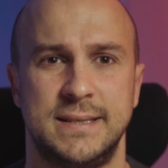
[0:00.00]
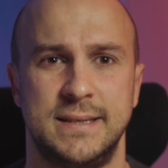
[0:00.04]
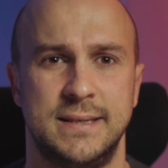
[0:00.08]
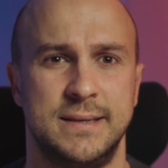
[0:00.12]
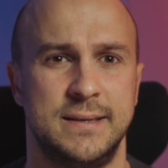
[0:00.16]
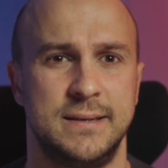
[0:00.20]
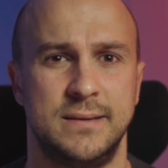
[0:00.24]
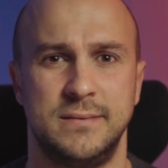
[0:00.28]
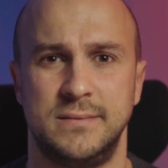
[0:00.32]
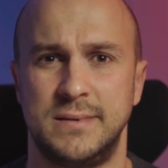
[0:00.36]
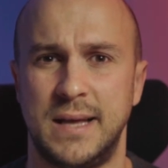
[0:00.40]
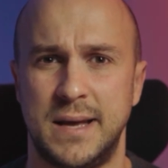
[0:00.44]

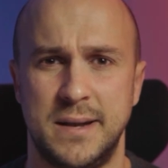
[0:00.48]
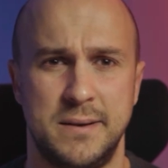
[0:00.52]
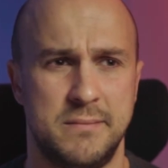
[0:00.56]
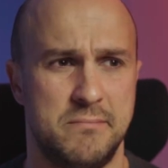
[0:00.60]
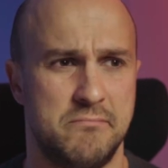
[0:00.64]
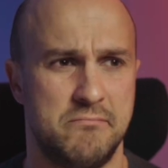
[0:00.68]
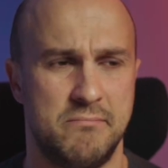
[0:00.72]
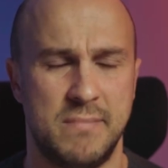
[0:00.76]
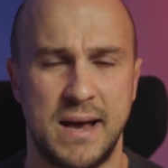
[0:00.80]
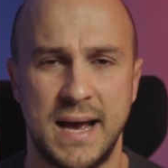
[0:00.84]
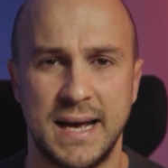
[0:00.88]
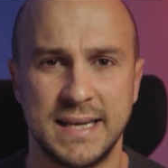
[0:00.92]
uh,
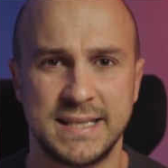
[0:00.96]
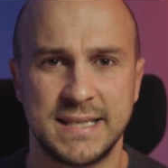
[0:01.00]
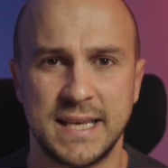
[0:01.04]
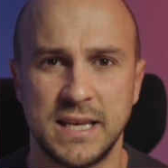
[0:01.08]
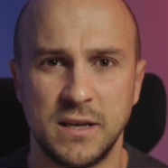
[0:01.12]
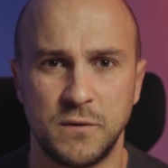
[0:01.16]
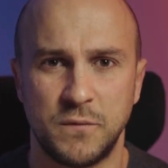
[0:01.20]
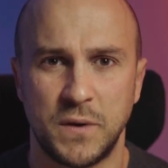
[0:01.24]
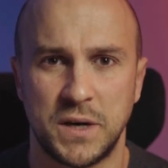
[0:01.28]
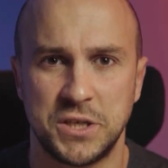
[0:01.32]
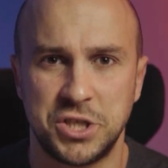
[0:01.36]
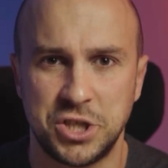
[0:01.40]
then
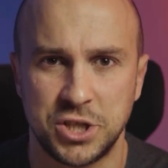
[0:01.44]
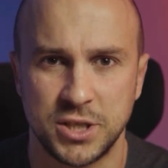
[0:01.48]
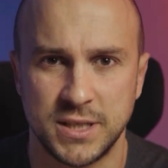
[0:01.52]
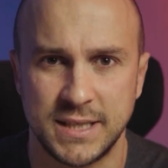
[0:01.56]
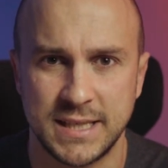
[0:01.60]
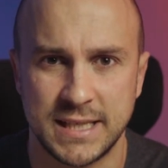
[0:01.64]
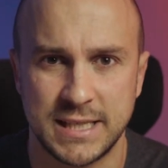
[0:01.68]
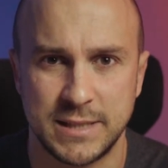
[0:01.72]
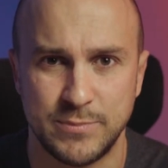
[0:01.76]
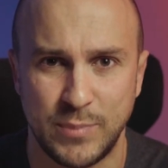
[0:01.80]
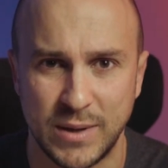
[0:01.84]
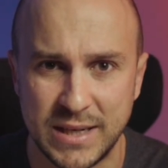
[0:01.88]
asking
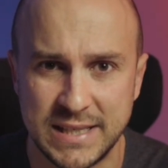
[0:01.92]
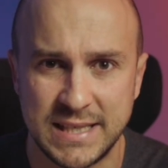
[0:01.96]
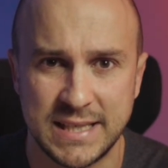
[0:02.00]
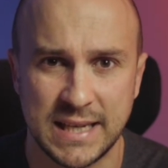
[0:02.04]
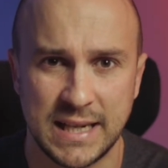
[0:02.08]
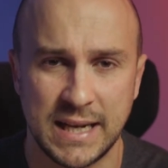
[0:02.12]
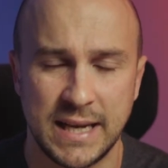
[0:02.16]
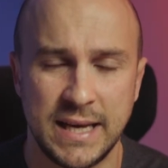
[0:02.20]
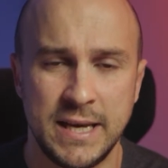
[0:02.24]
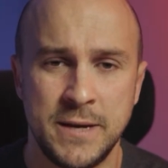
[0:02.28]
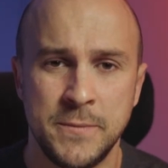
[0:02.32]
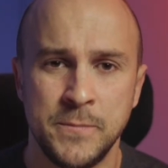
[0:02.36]
questions
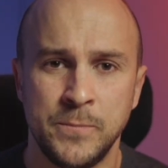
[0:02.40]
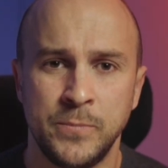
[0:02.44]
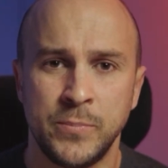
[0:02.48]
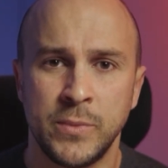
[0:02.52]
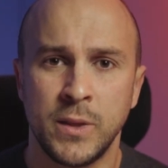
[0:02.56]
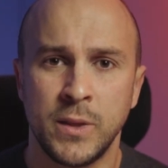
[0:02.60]
explicitly,